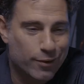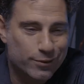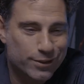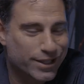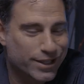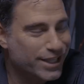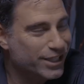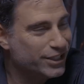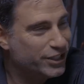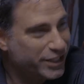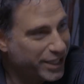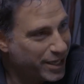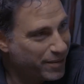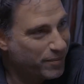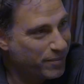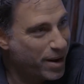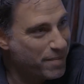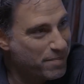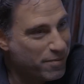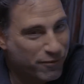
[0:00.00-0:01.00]
I was at the
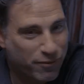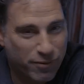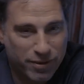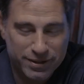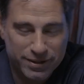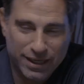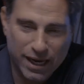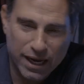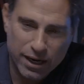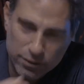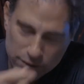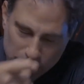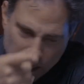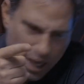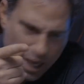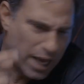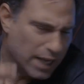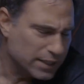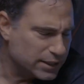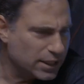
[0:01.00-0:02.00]
gym right before. This guy goes,
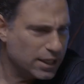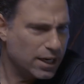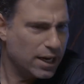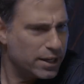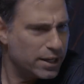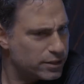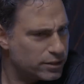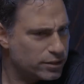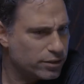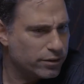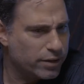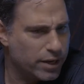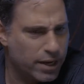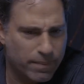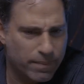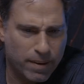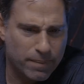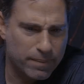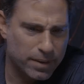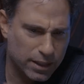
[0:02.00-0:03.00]
I see you on
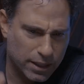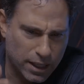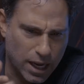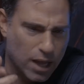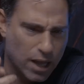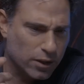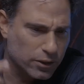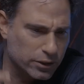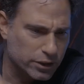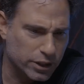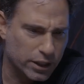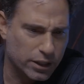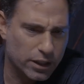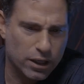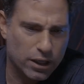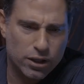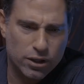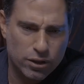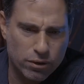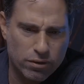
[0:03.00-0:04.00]
Instagram. I'm in college at
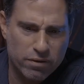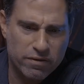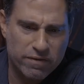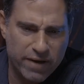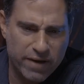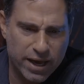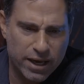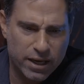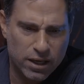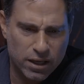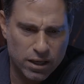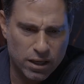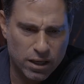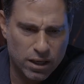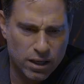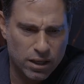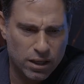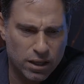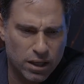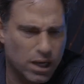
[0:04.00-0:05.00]
U of A.
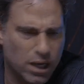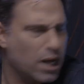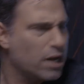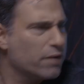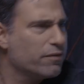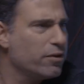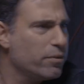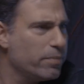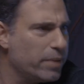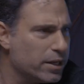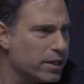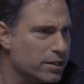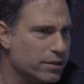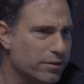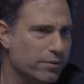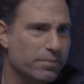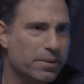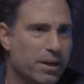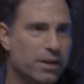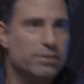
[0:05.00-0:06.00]
You got a few minutes
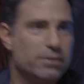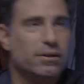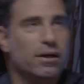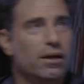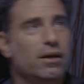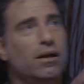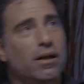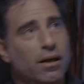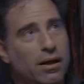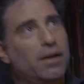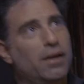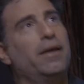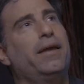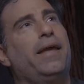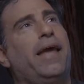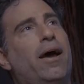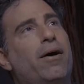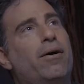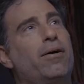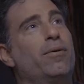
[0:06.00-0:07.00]
for me? I said,
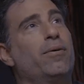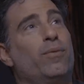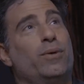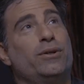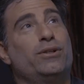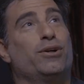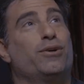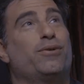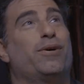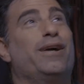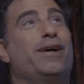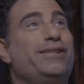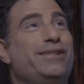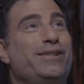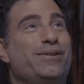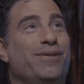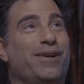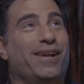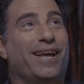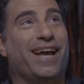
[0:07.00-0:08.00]
yeah. What's your
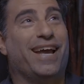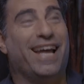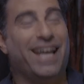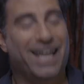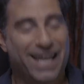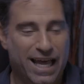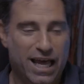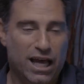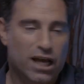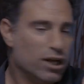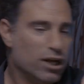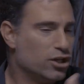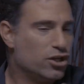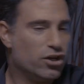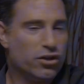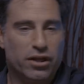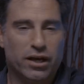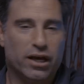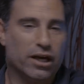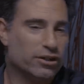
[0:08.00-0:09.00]
question? Do
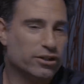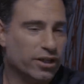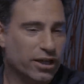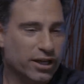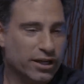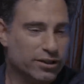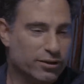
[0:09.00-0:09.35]
you think I should get